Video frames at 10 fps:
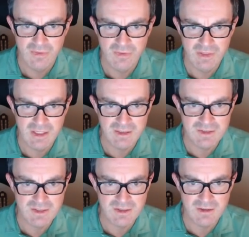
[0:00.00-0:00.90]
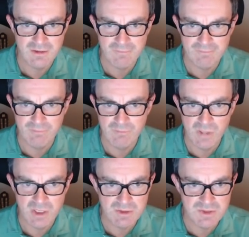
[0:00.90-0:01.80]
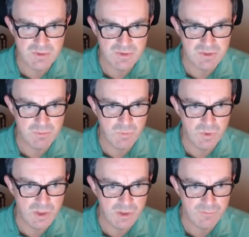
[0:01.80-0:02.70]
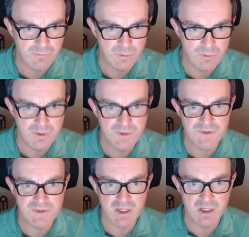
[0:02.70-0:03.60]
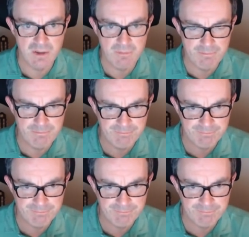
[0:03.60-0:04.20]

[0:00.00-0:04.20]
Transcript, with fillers: that might do some work for us. Um,